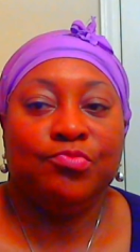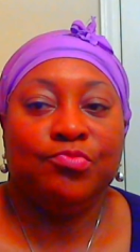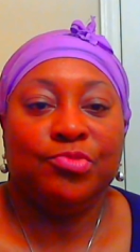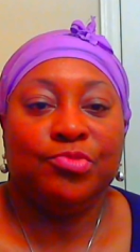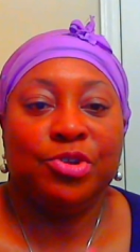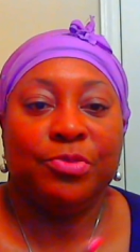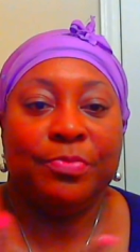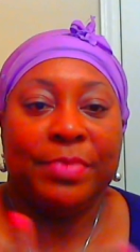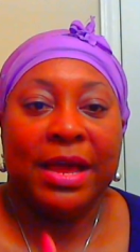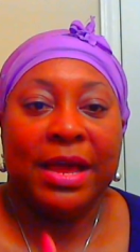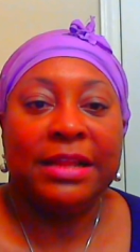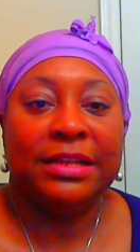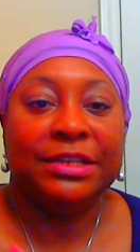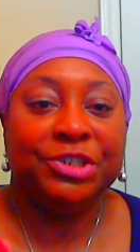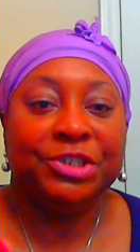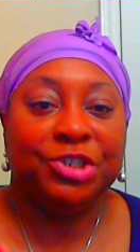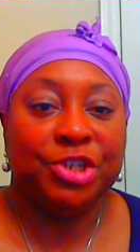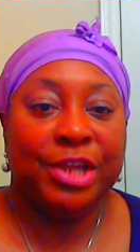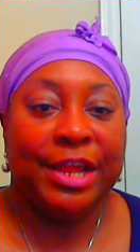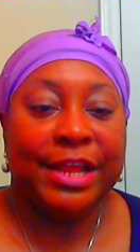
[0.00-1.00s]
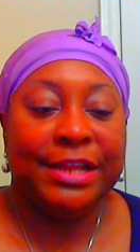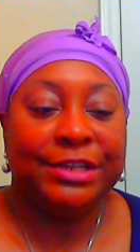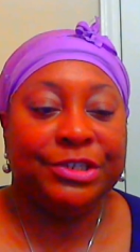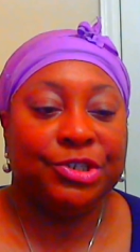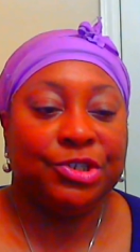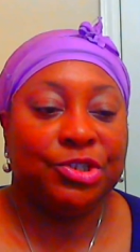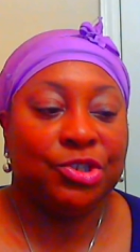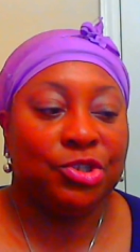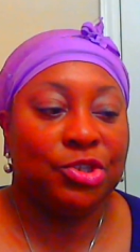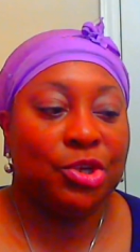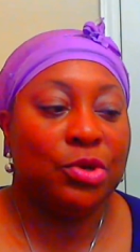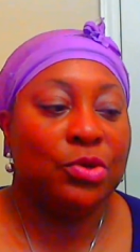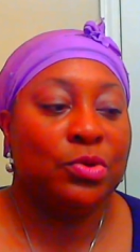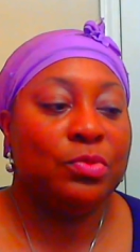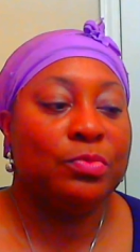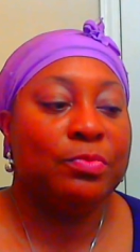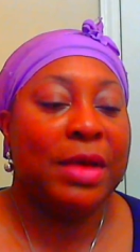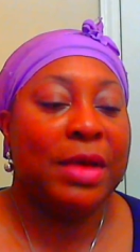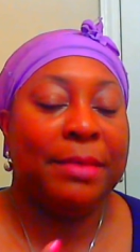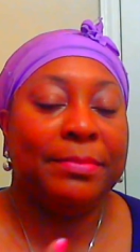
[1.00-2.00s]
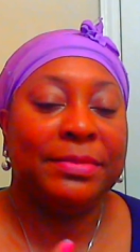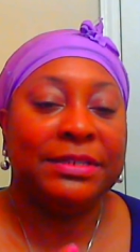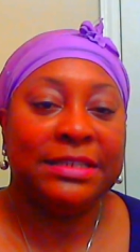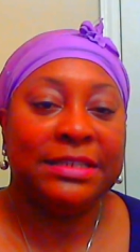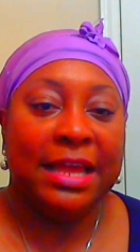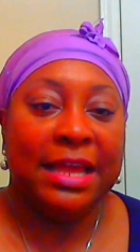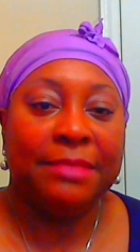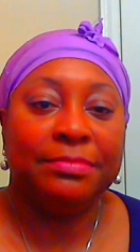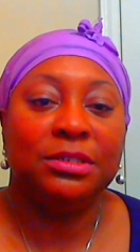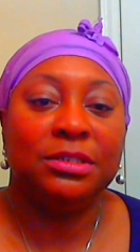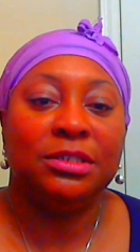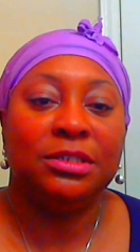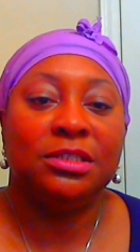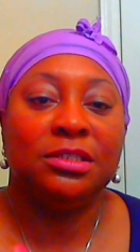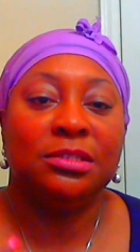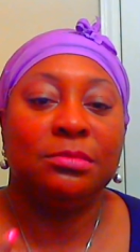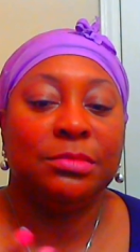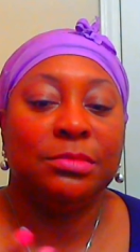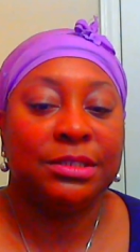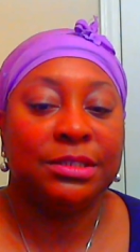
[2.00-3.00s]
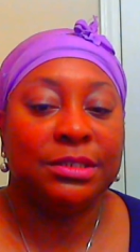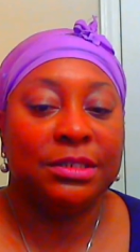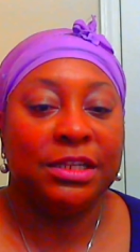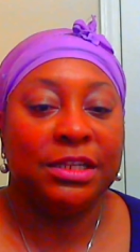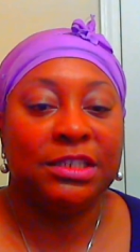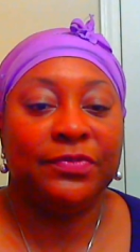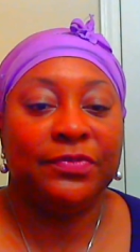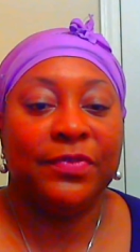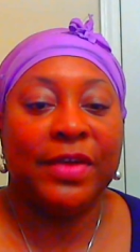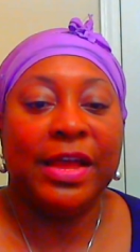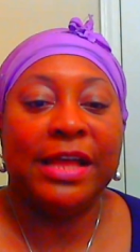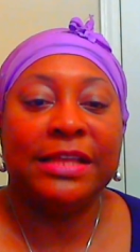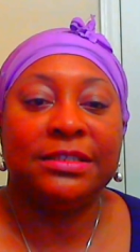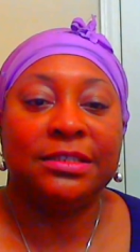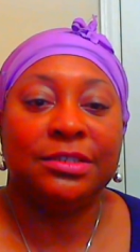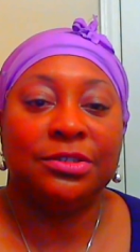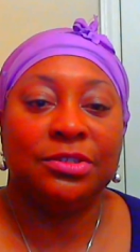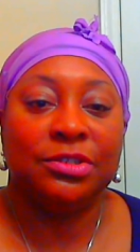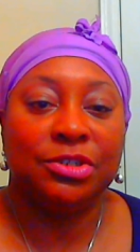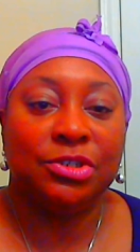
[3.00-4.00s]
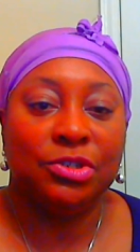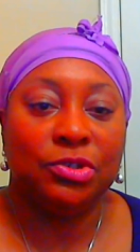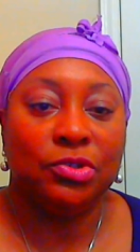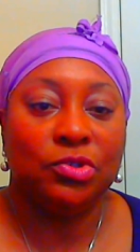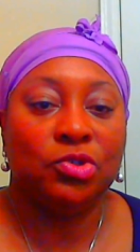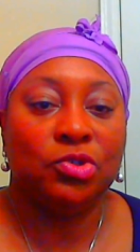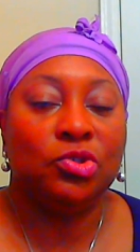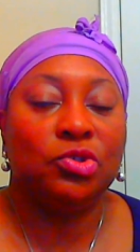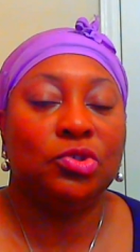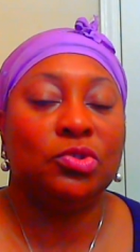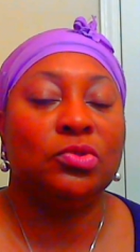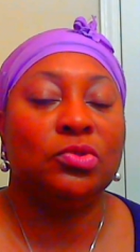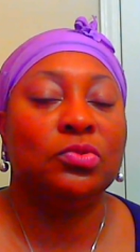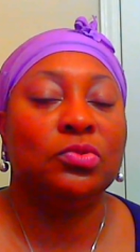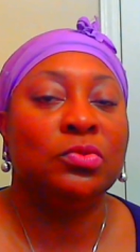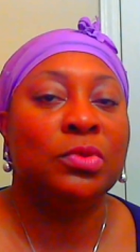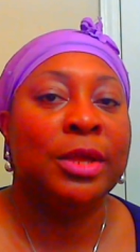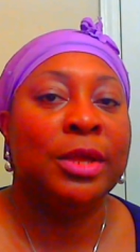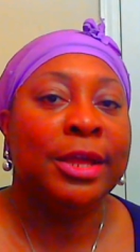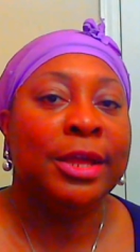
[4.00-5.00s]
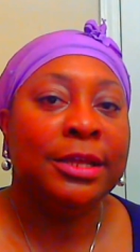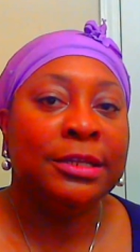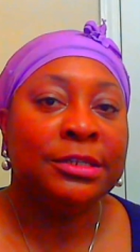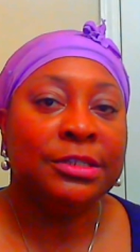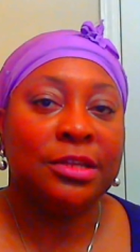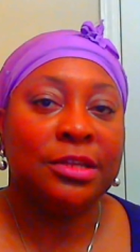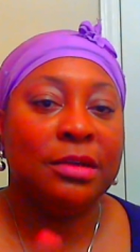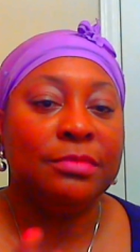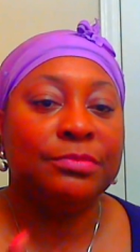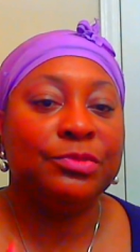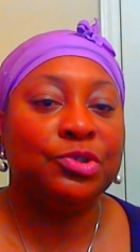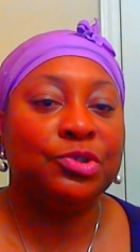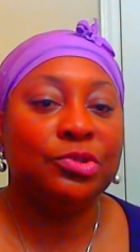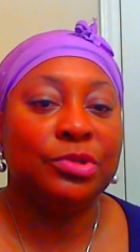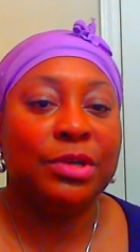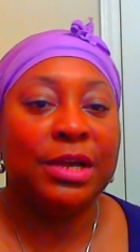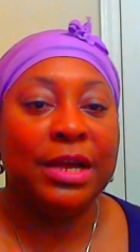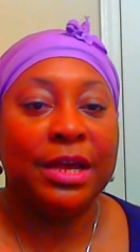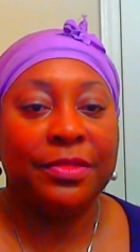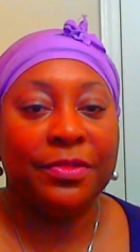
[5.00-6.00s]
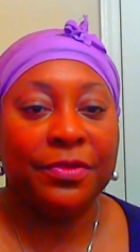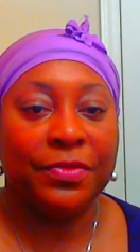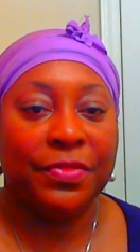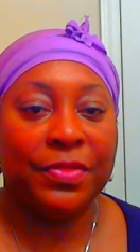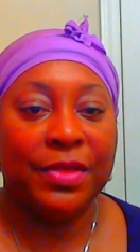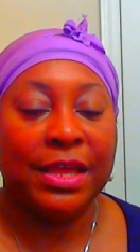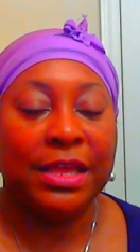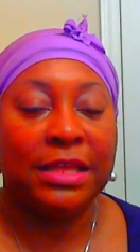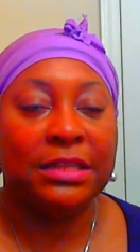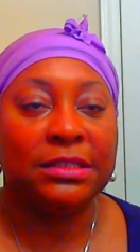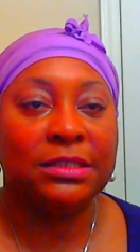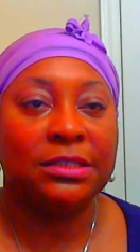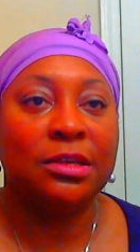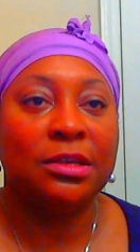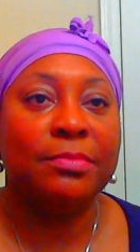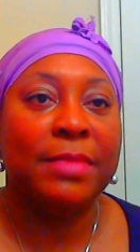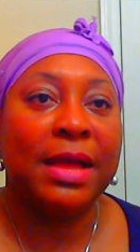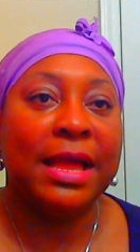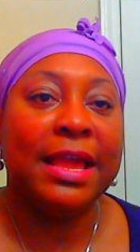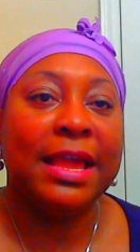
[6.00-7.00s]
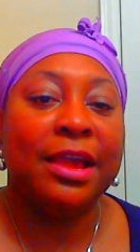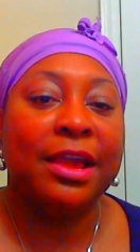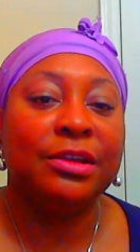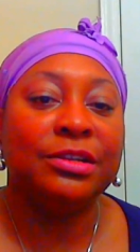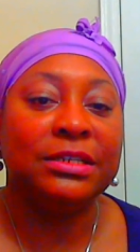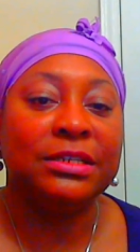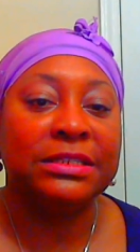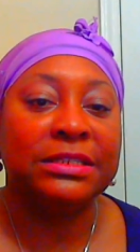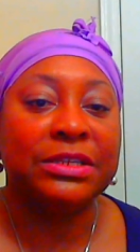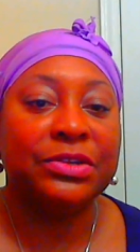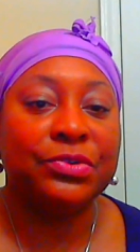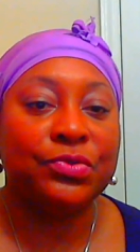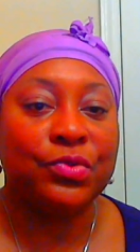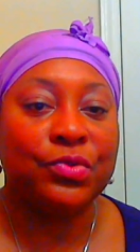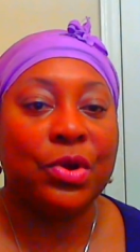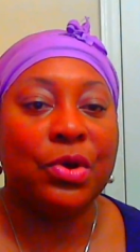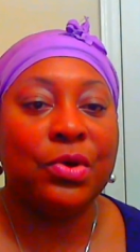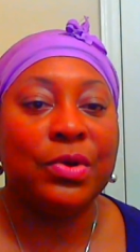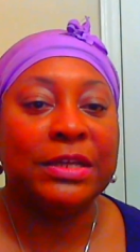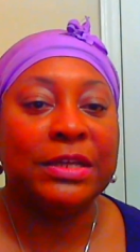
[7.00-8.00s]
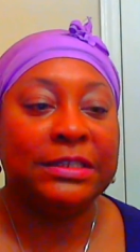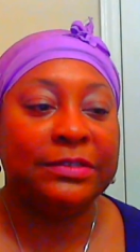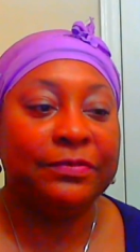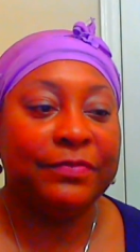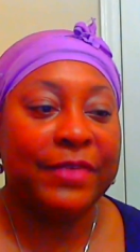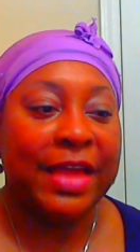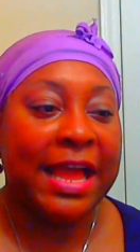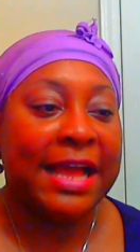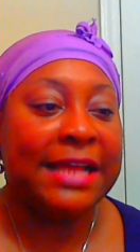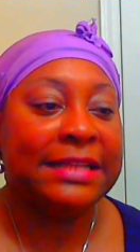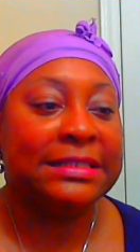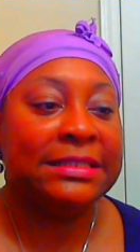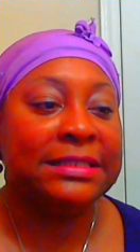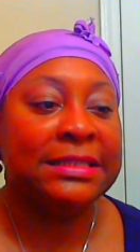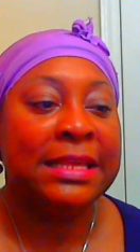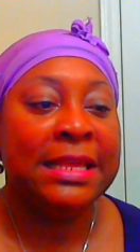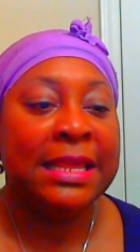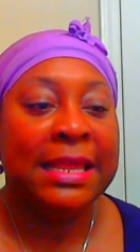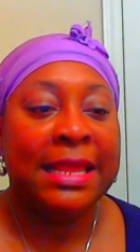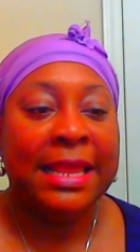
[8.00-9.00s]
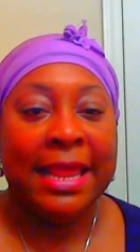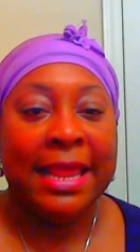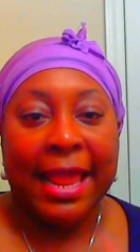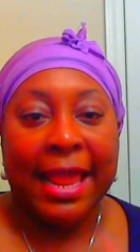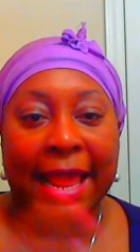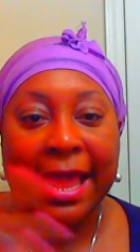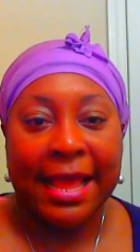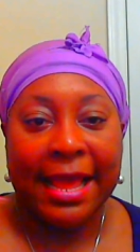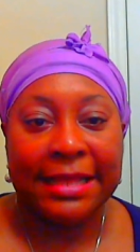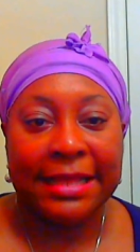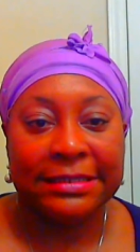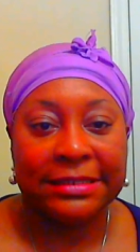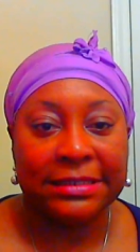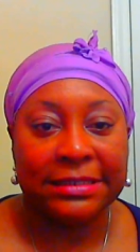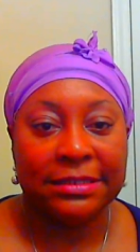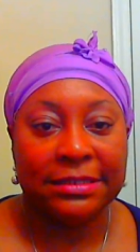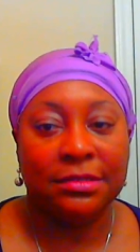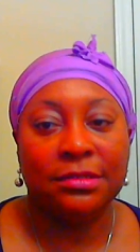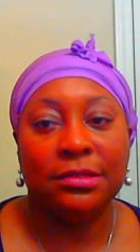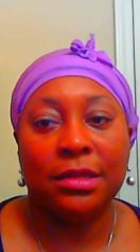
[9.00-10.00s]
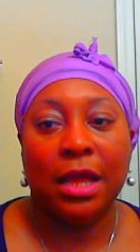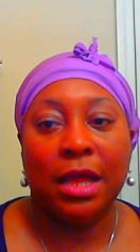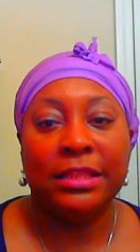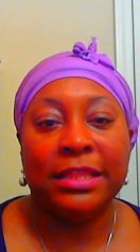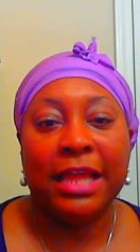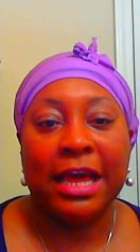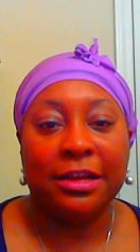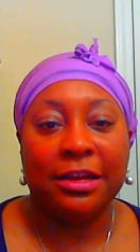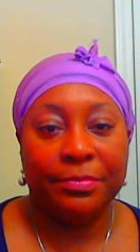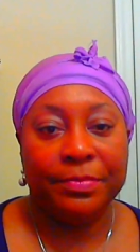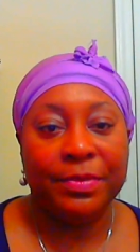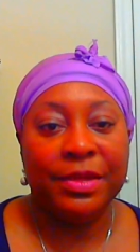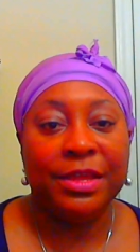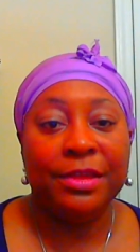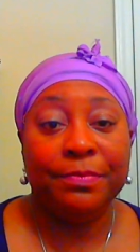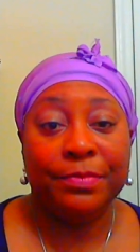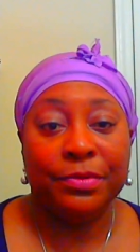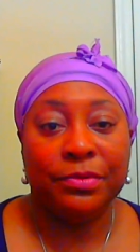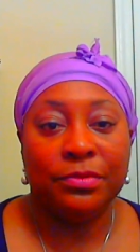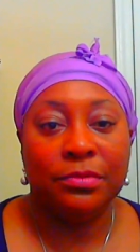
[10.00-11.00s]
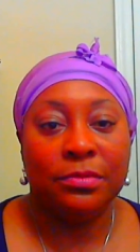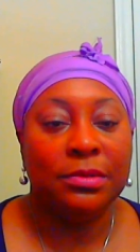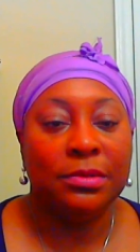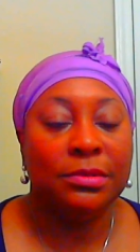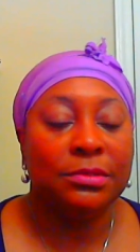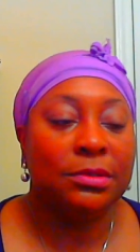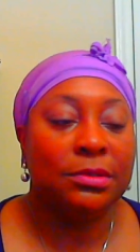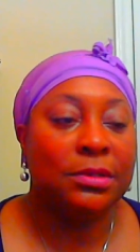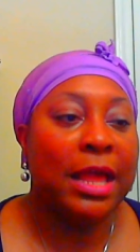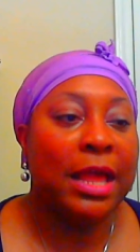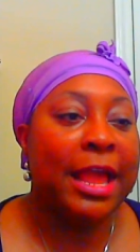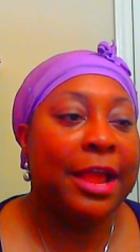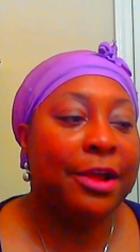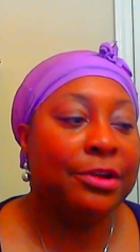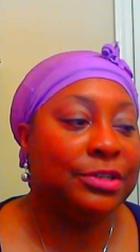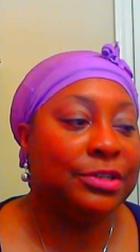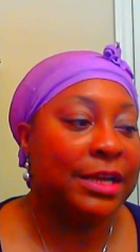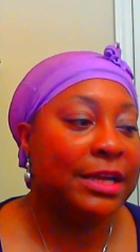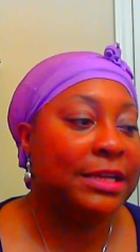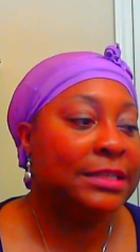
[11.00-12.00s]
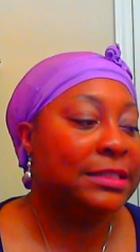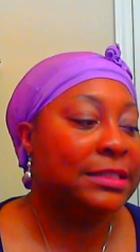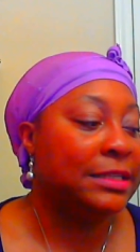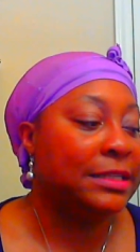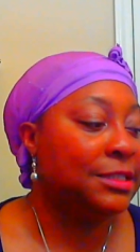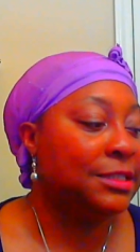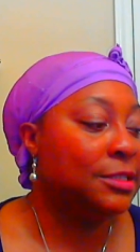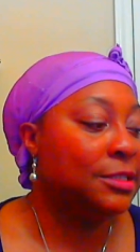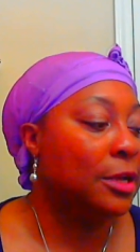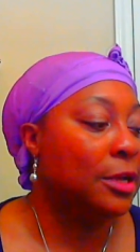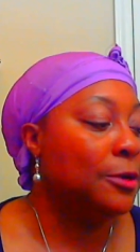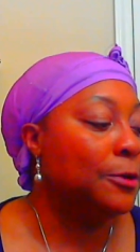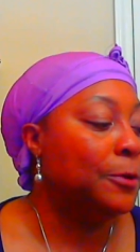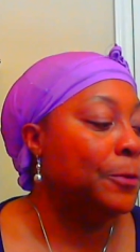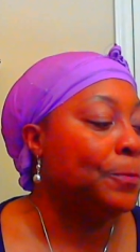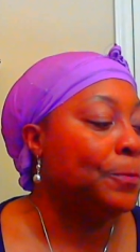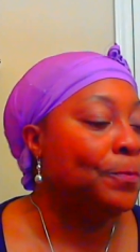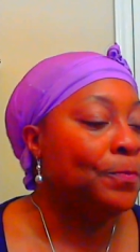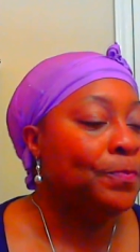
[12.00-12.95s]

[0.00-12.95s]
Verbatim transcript: your body changes, so my metabolism isn't as fast as it used to, so I'm sure other things. So my hair doesn't grow as fast as a lot of people's hair does. And so